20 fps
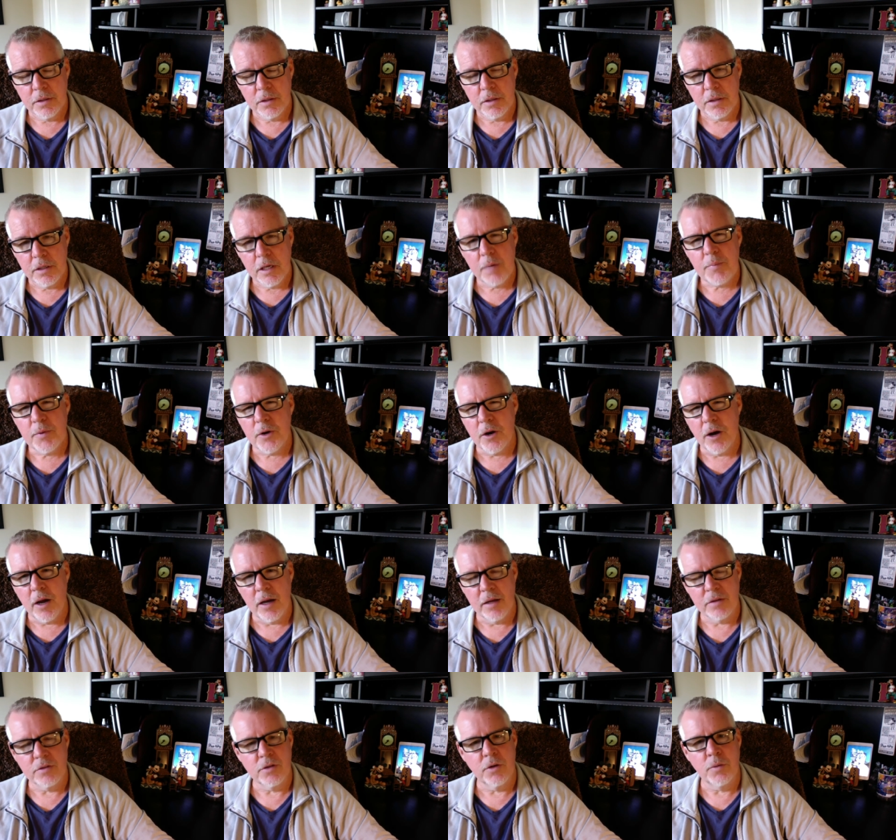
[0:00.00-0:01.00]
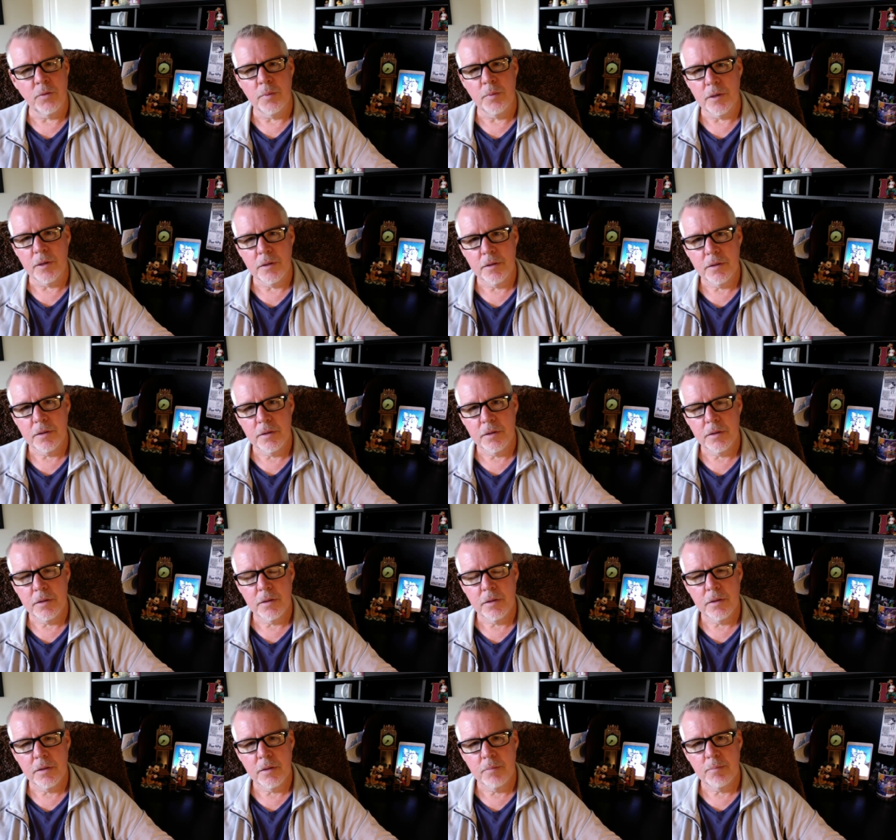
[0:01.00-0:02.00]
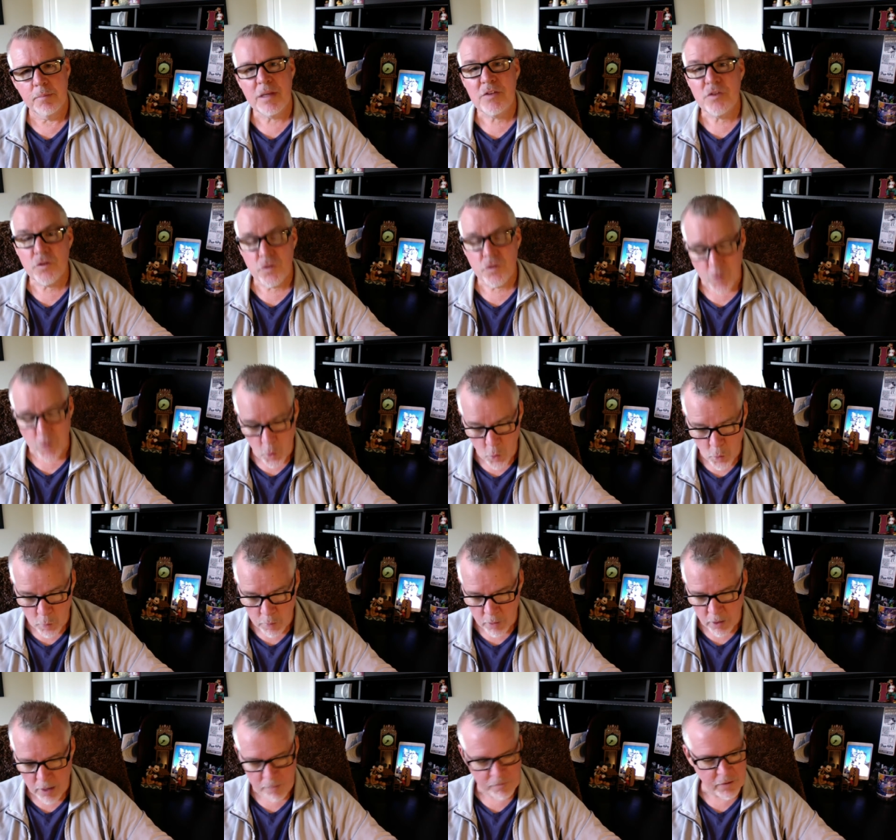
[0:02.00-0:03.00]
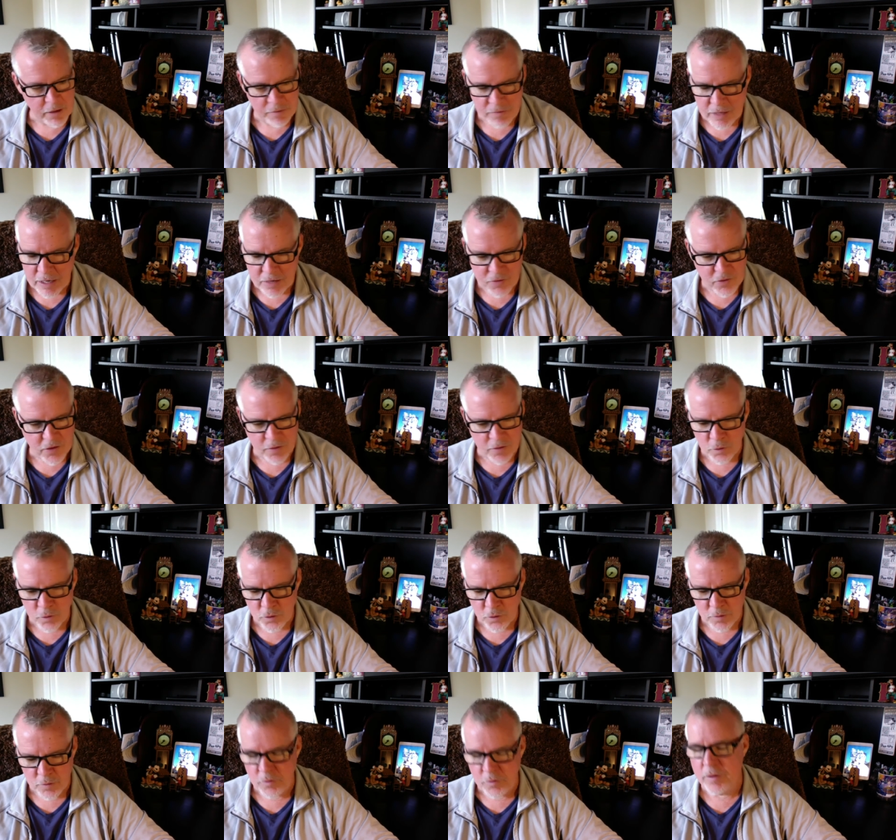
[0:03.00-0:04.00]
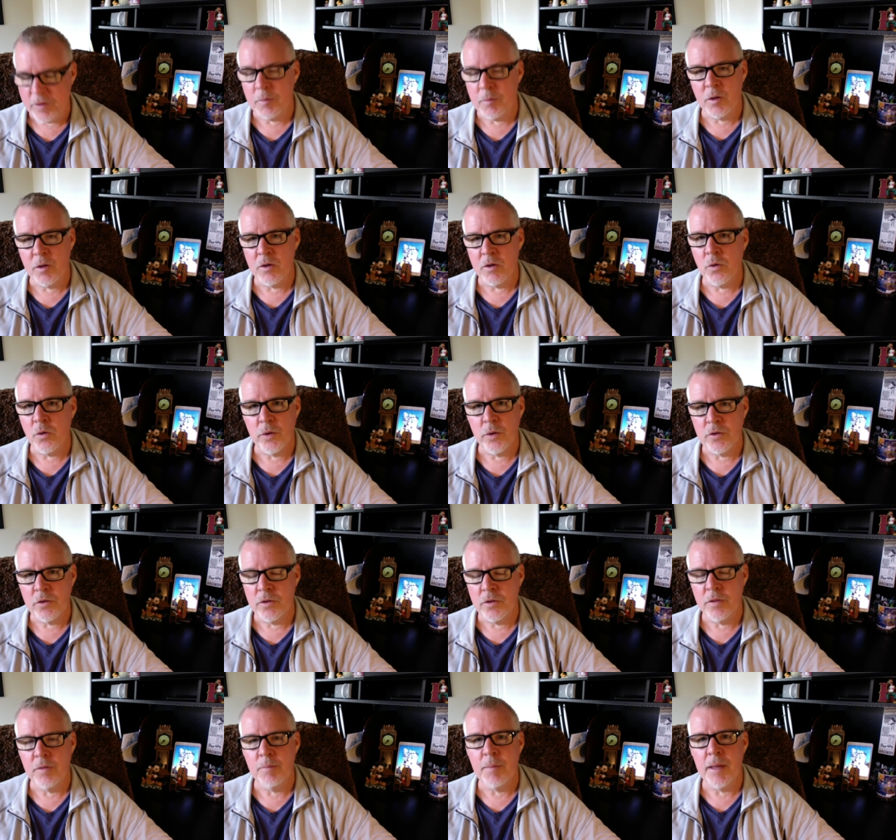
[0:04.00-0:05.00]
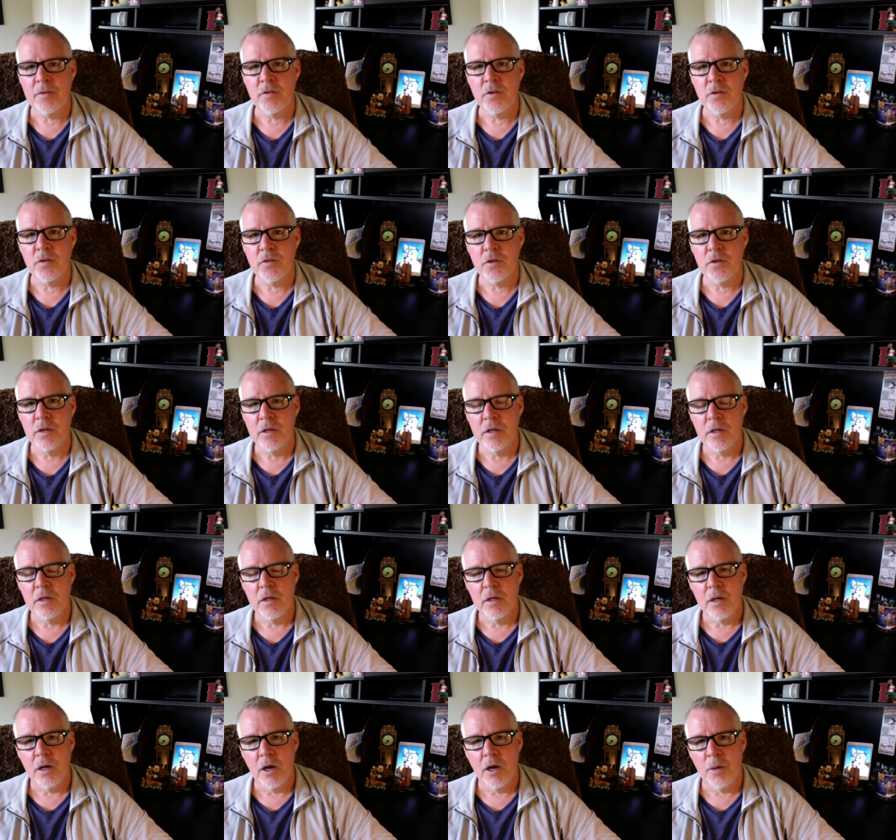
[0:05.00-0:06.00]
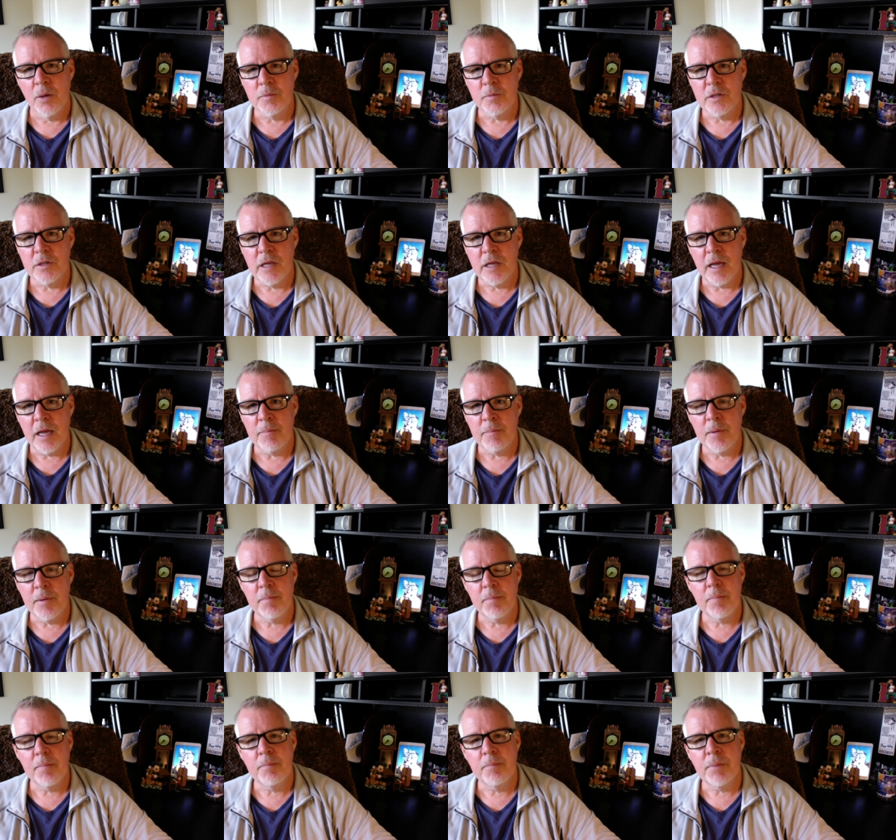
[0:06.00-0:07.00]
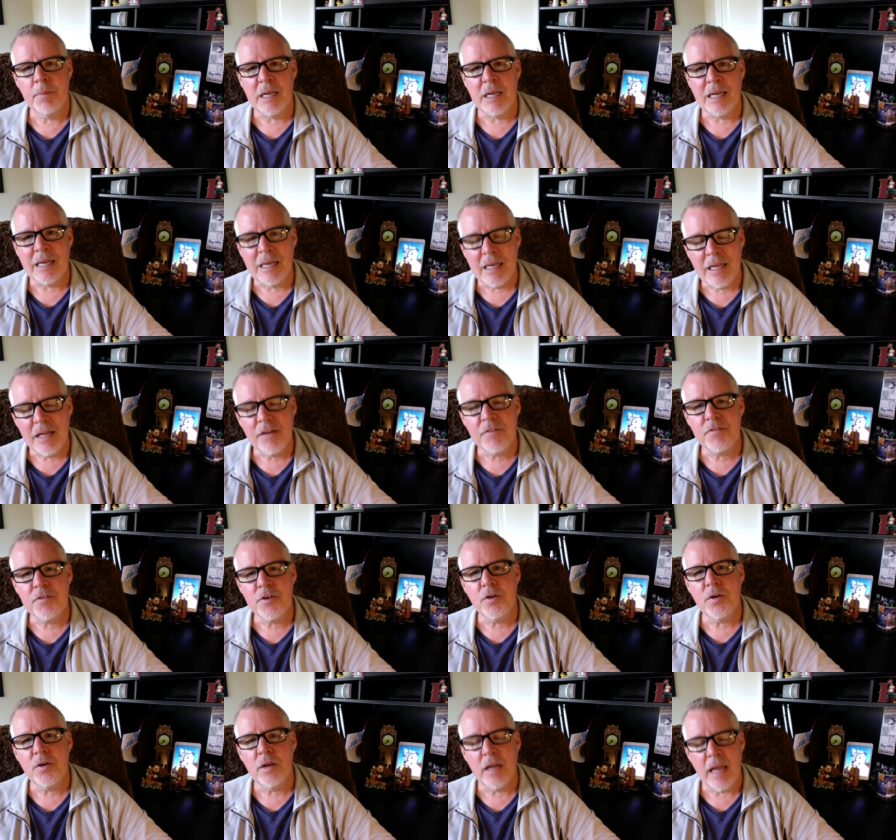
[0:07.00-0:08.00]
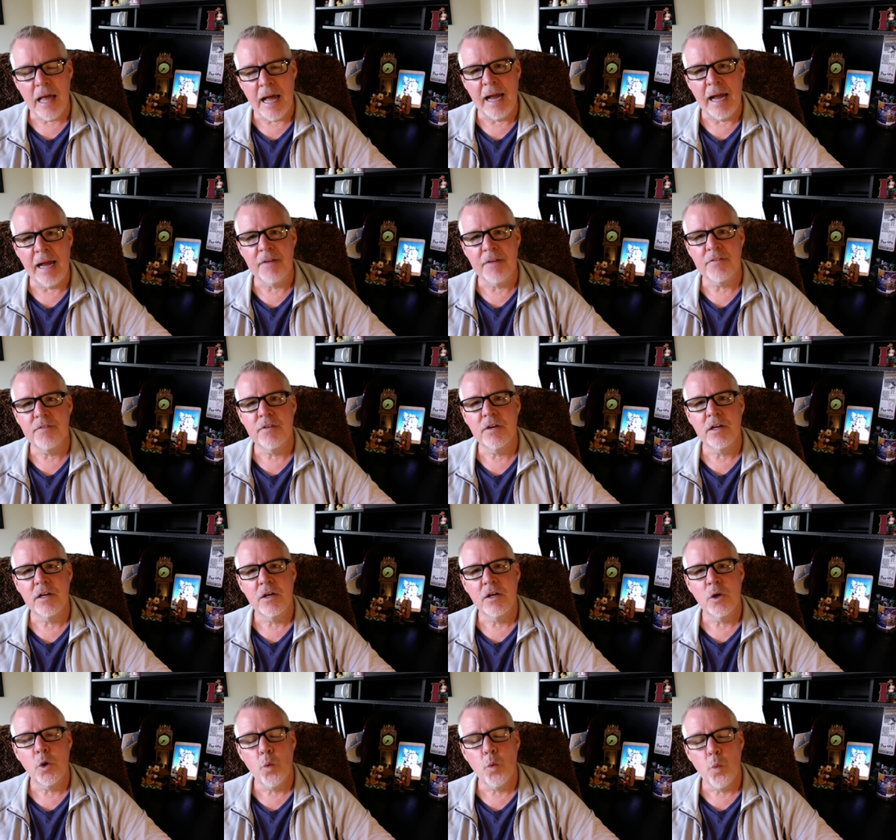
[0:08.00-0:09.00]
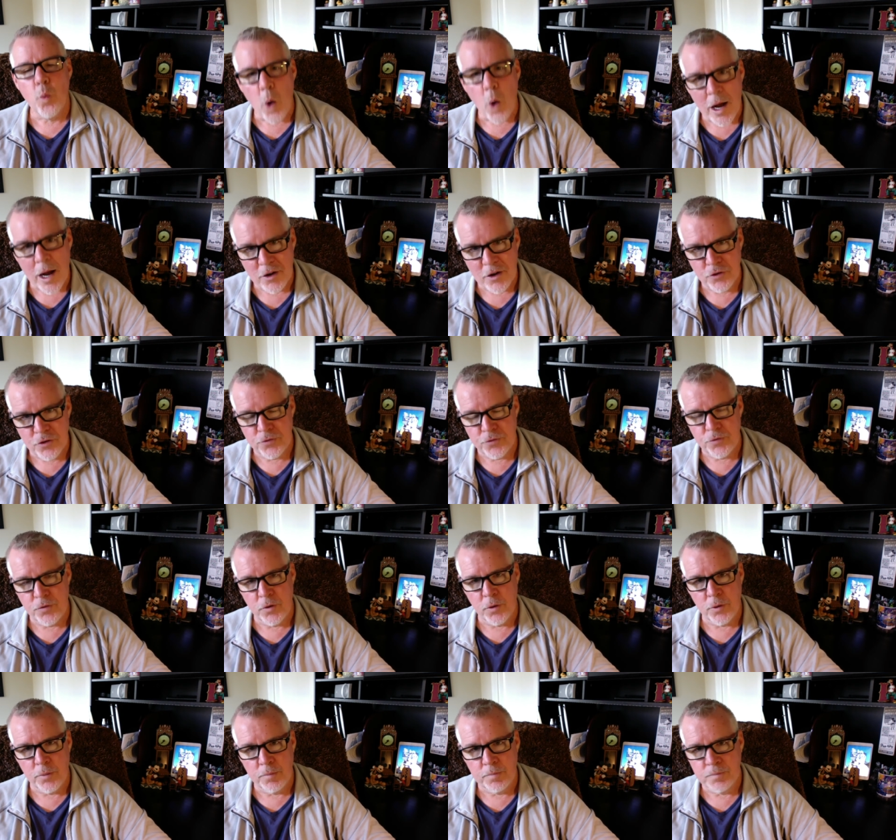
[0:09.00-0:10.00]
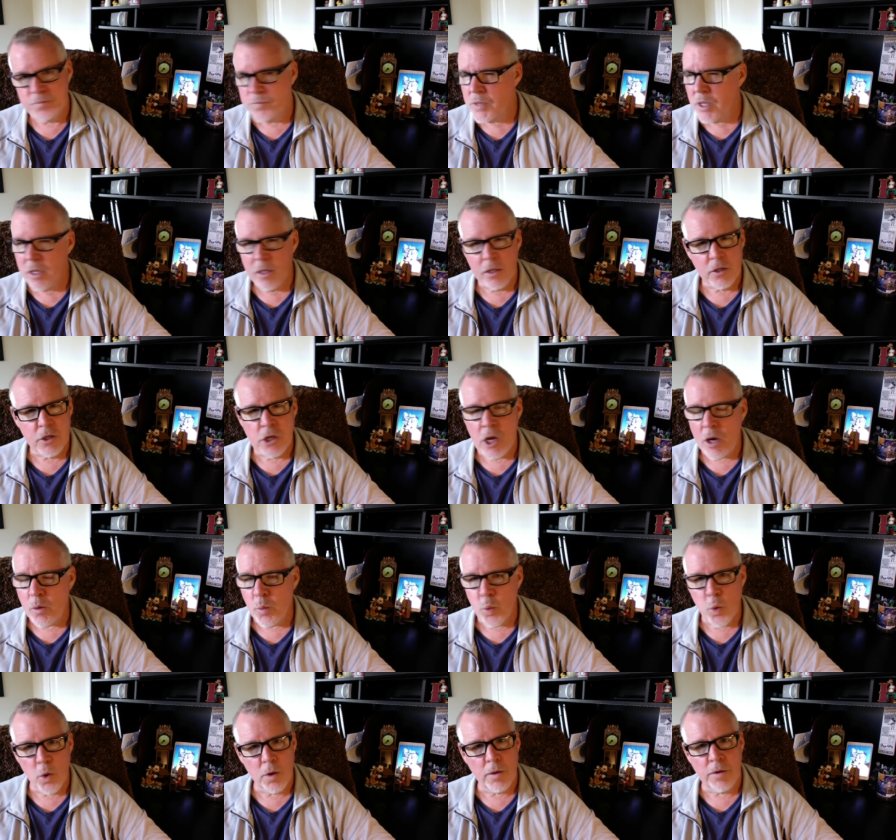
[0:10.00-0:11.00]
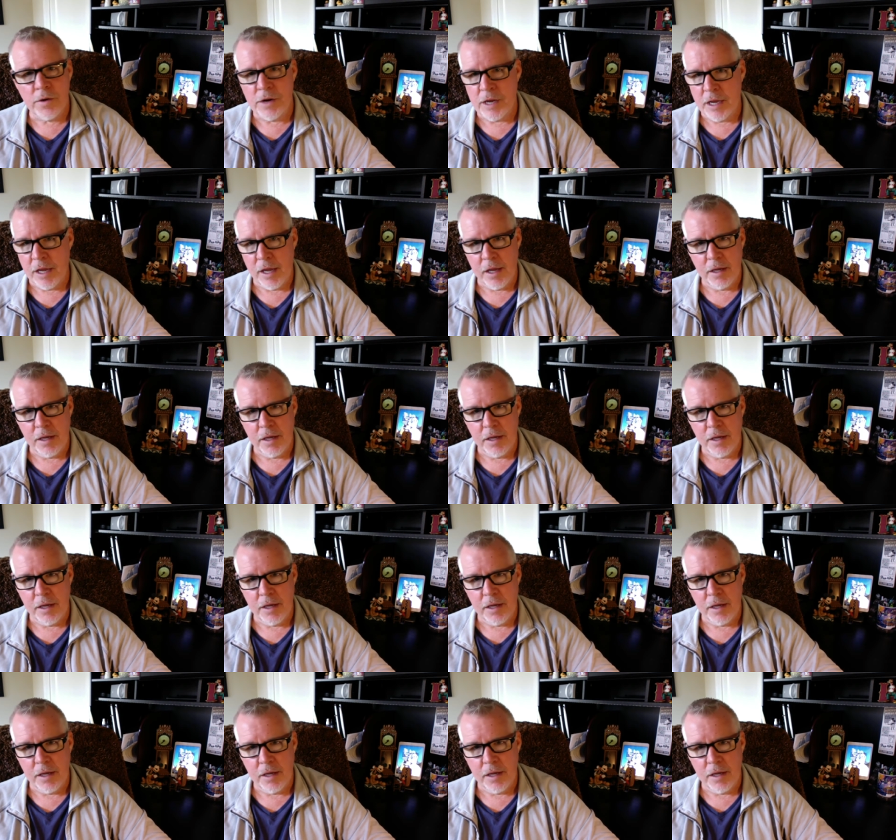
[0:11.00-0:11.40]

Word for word: Keep your eyes open be sober. I've, I've got several scriptures that I'm going to go into in the message um, today, but, but live your life watchful, not worrying.